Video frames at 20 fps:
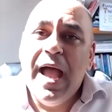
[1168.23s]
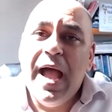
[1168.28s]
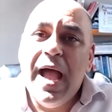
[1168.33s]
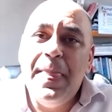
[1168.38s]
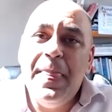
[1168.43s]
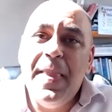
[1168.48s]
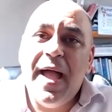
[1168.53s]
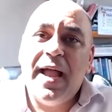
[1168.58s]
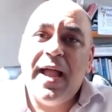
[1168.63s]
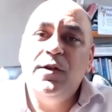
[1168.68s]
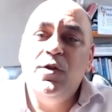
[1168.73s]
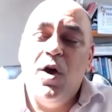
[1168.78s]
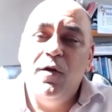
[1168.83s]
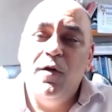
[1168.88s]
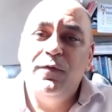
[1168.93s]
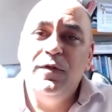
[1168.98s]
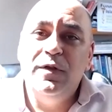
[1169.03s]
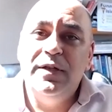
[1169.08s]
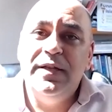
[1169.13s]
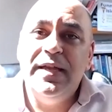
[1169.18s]
and that can
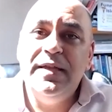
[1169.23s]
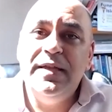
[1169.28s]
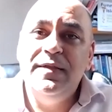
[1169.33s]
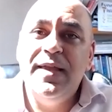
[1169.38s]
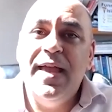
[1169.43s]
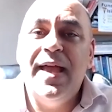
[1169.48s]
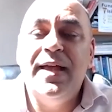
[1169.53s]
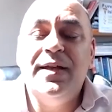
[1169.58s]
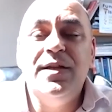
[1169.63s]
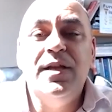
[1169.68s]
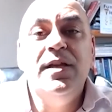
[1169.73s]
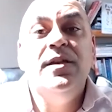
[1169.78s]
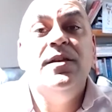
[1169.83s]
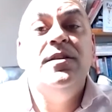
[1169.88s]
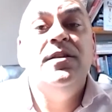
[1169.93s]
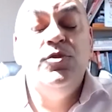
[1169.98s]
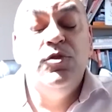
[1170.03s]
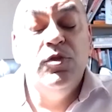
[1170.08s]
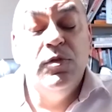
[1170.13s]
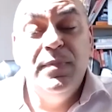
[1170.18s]
often lead then
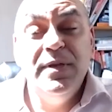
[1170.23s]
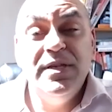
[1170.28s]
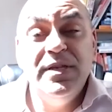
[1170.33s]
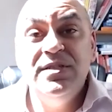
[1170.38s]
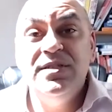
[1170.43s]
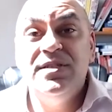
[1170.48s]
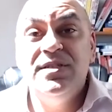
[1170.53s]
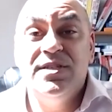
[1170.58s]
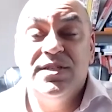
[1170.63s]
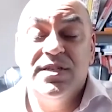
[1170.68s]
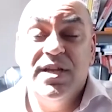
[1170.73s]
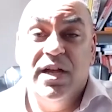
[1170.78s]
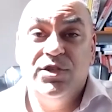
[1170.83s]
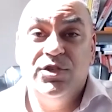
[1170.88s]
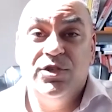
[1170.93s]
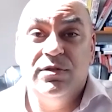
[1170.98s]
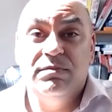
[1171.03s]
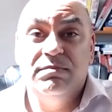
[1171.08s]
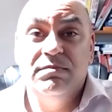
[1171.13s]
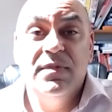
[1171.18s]
to a business
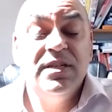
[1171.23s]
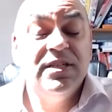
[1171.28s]
discussion.